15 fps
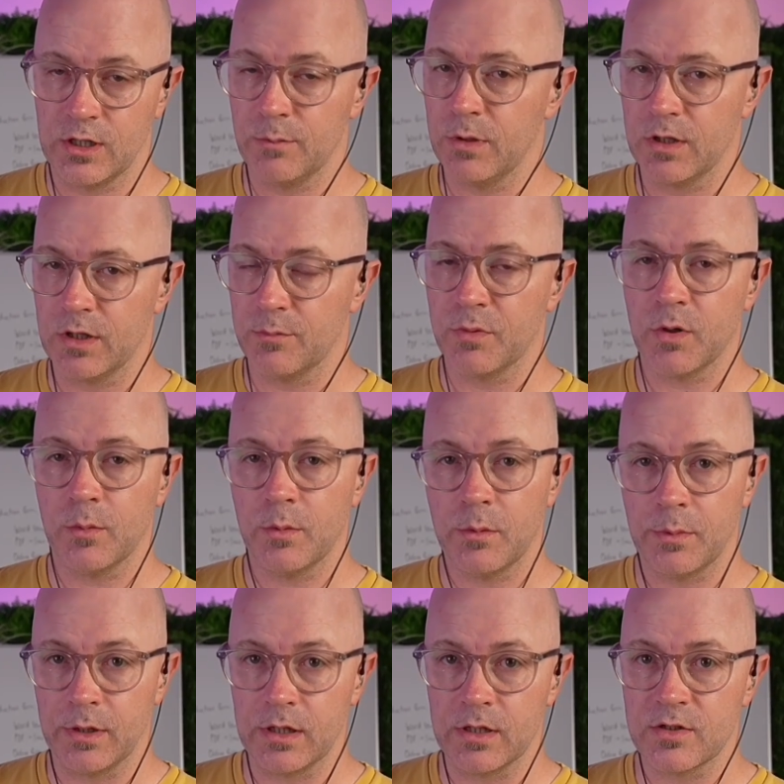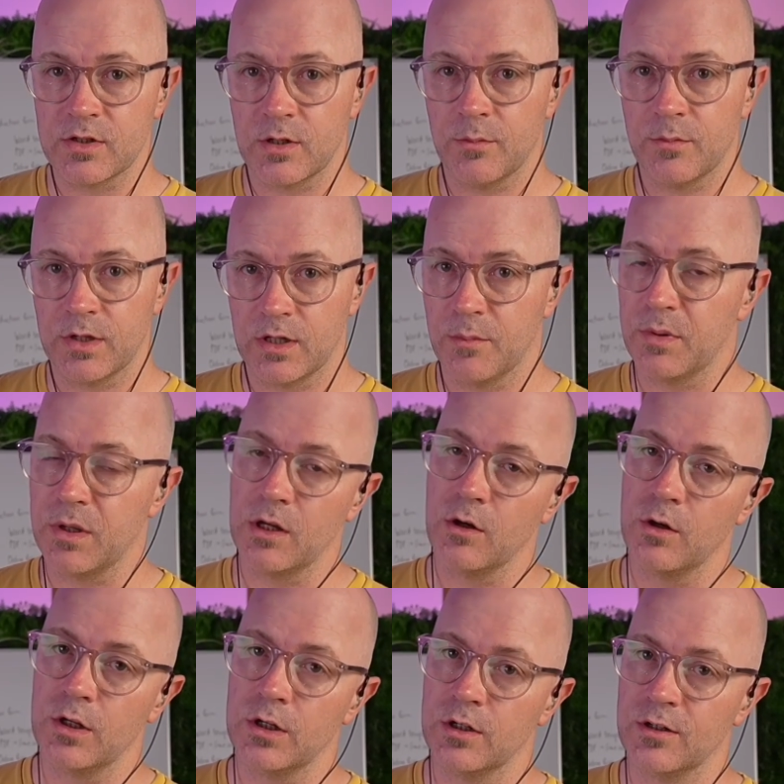here, but there probably is something
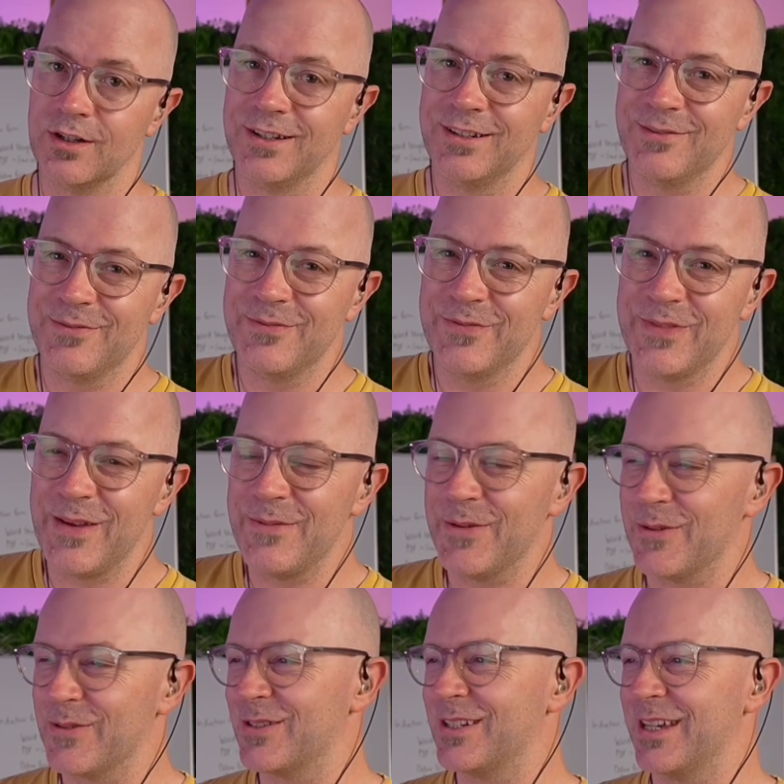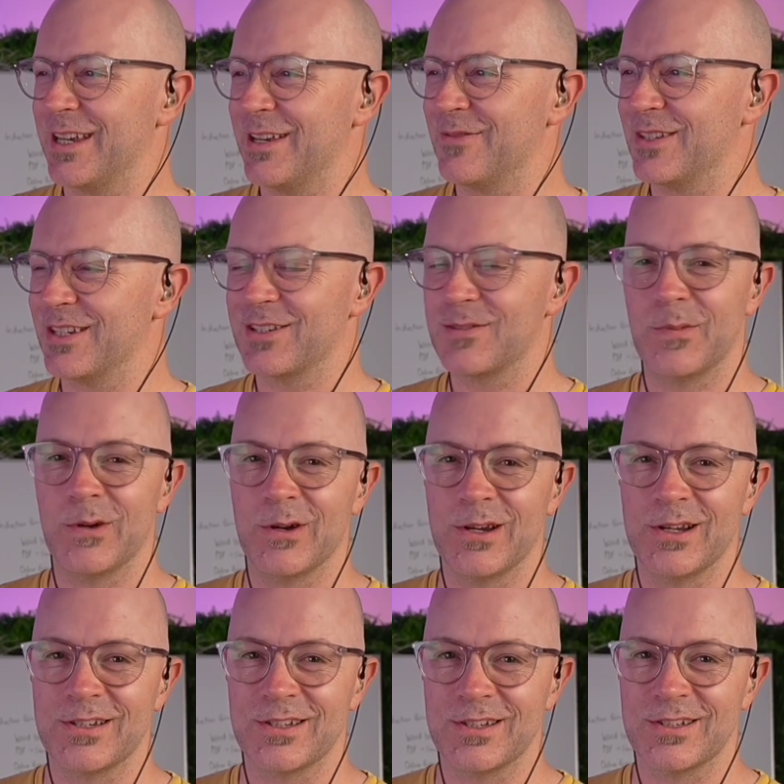appearing in people's Teams
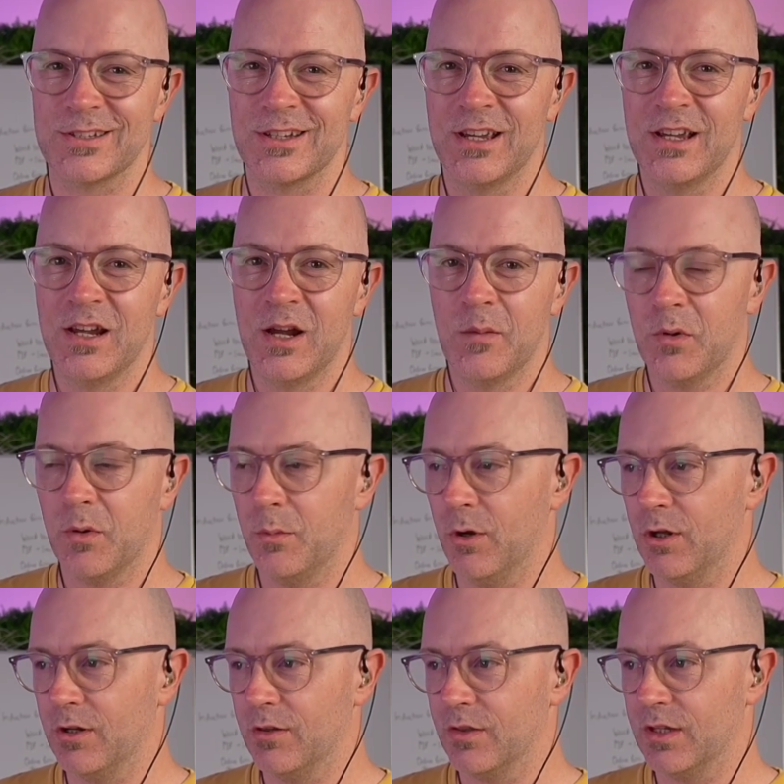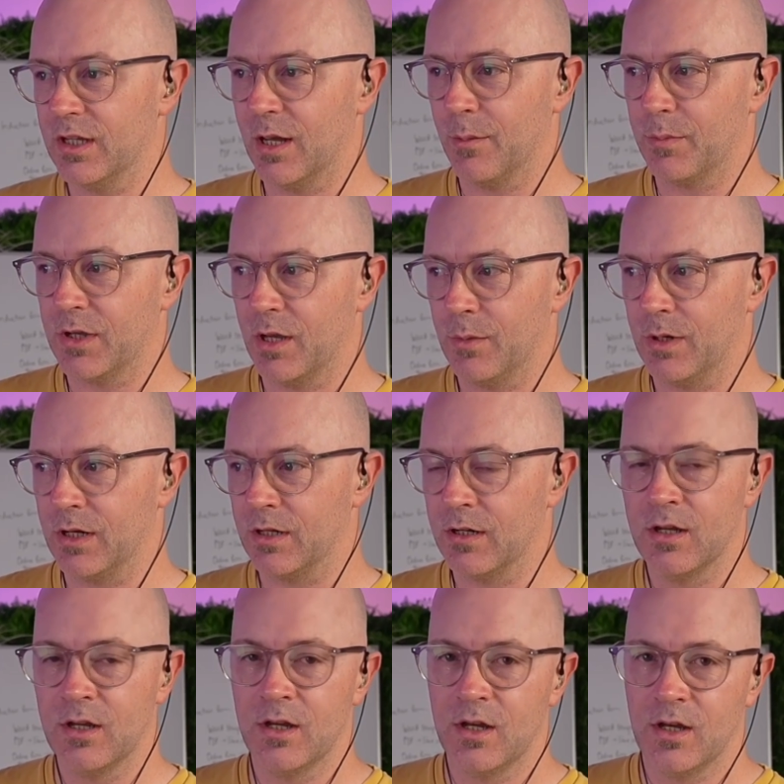experiences promoting the upcoming
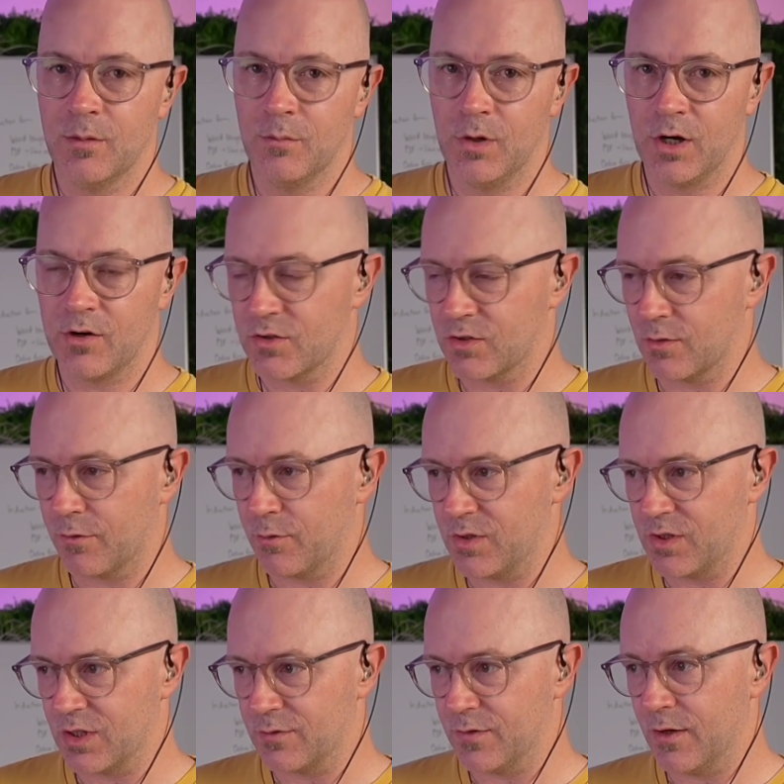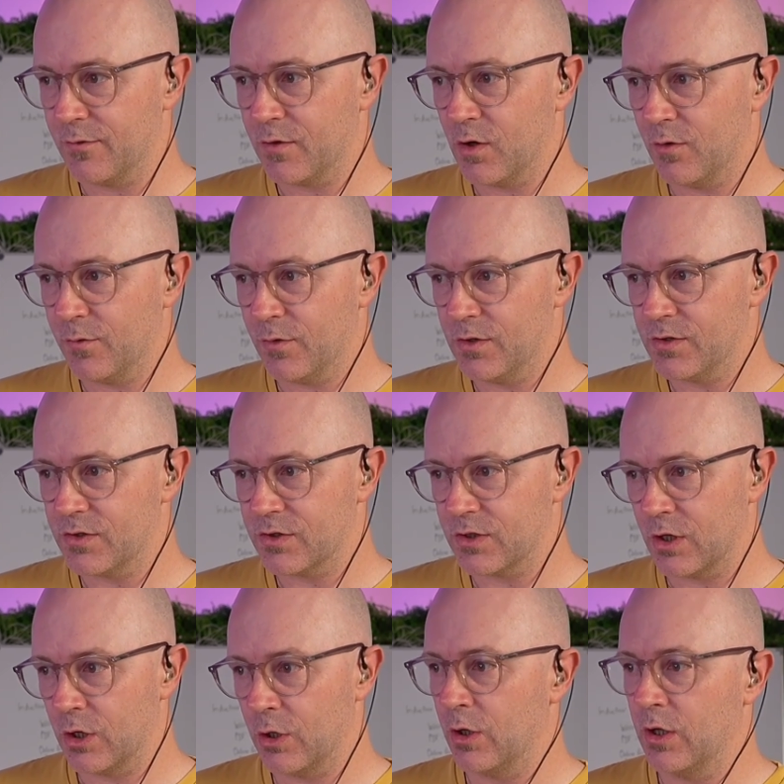Microsoft 365 conference.
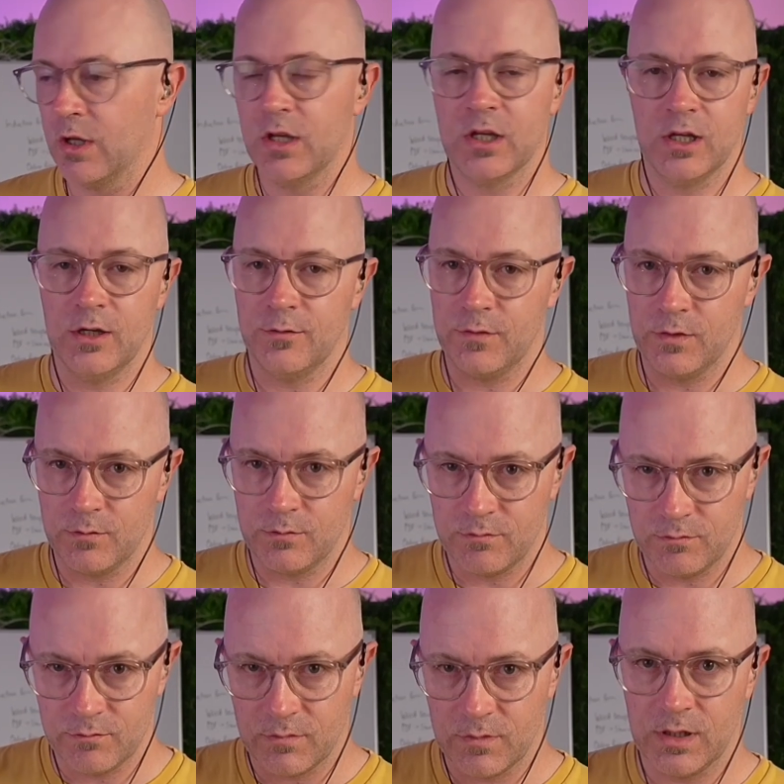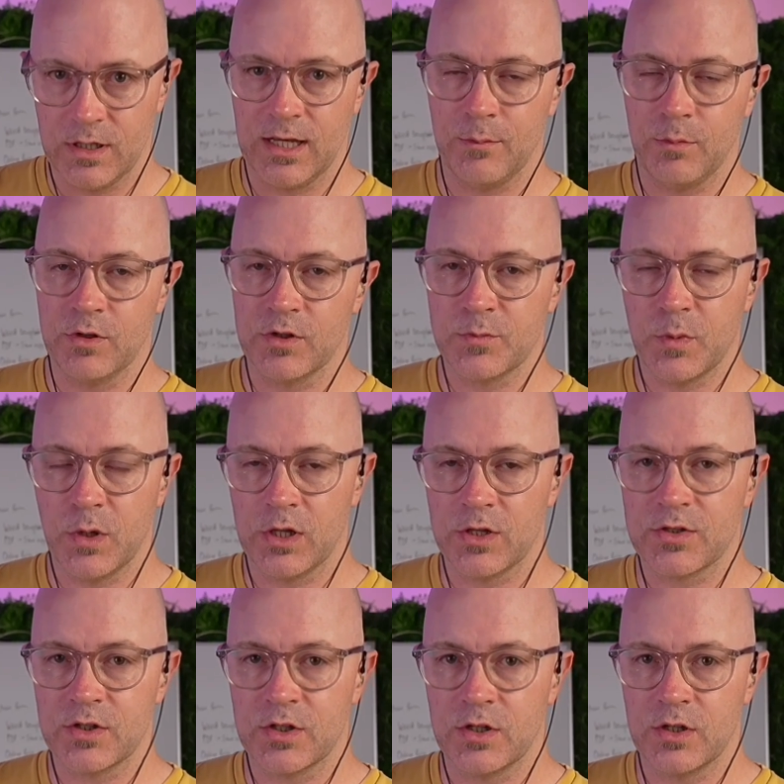So if you enable this
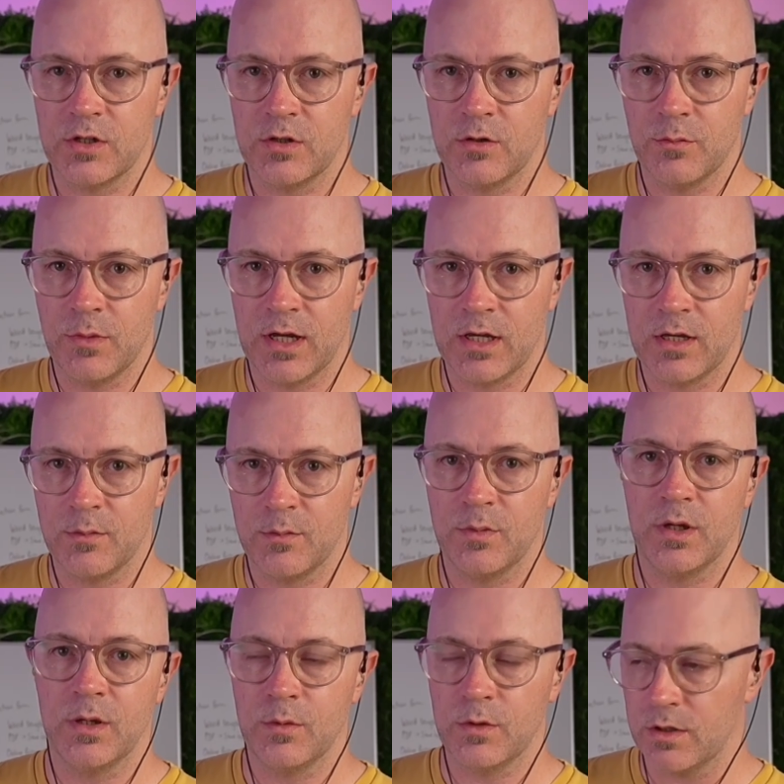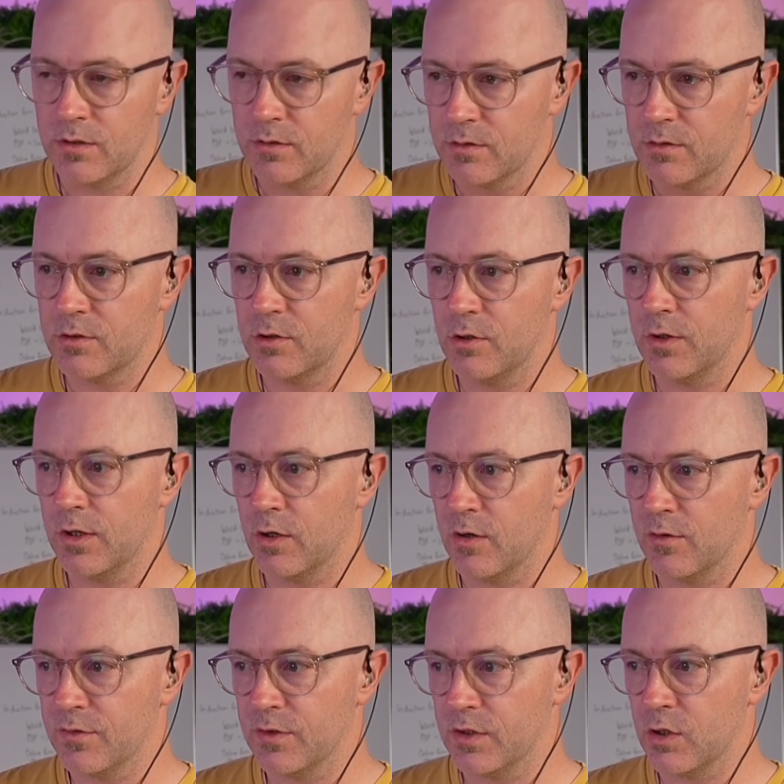policy, you may be able to turn that
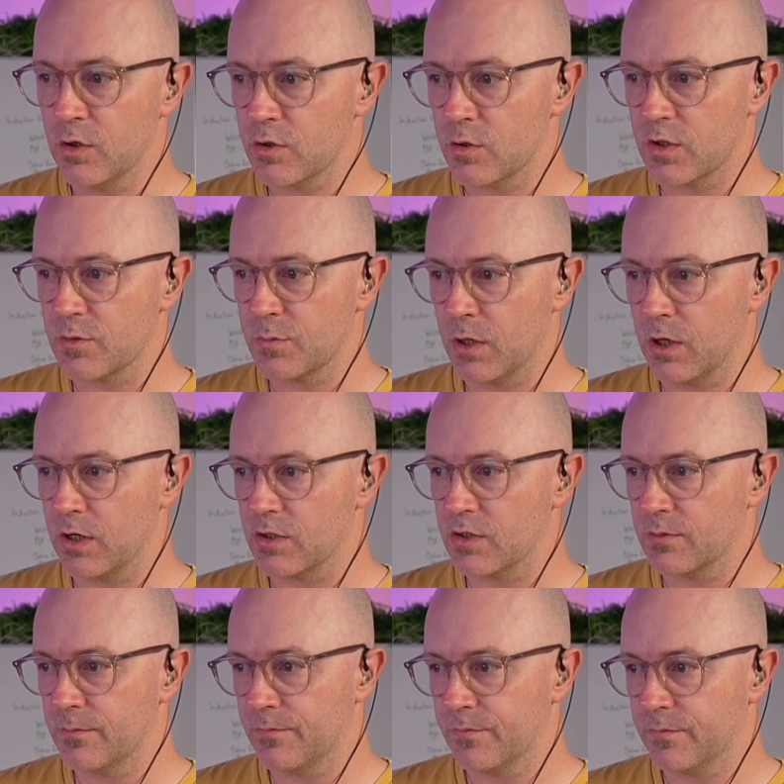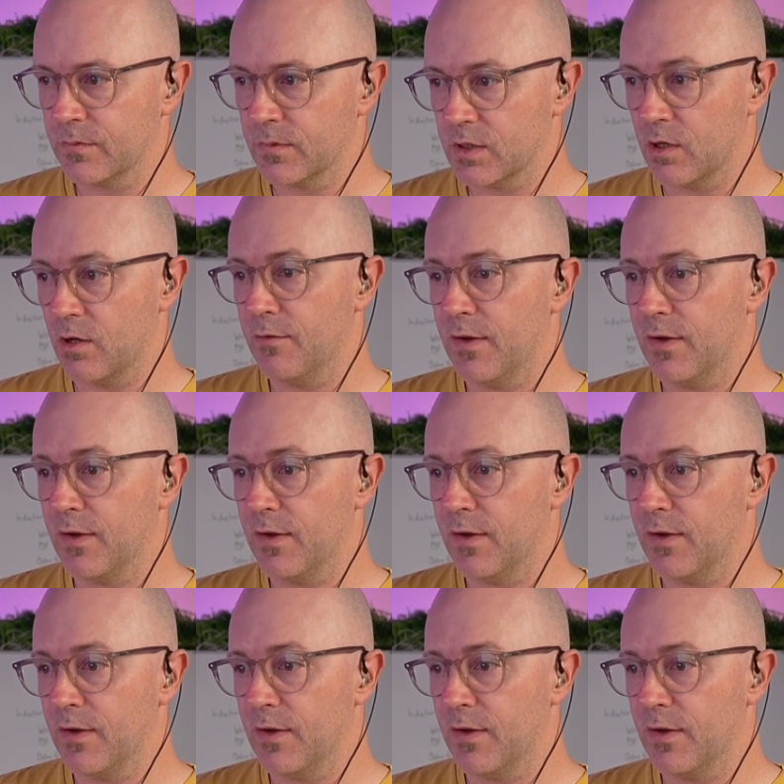off in the user experience. So